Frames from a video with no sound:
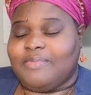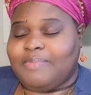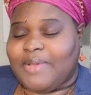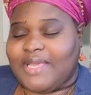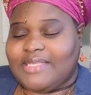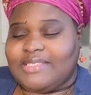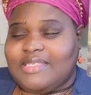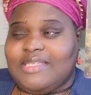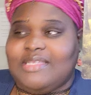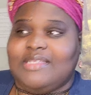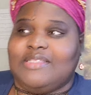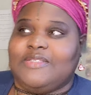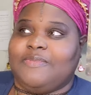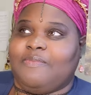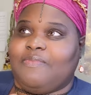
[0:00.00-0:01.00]

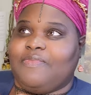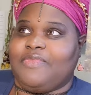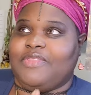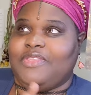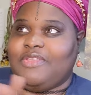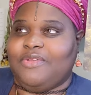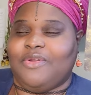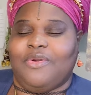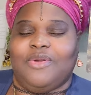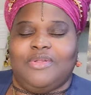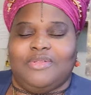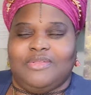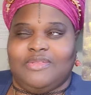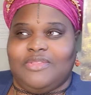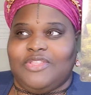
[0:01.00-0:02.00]
Pisces, you're
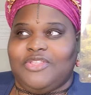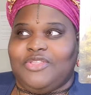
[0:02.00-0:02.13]
on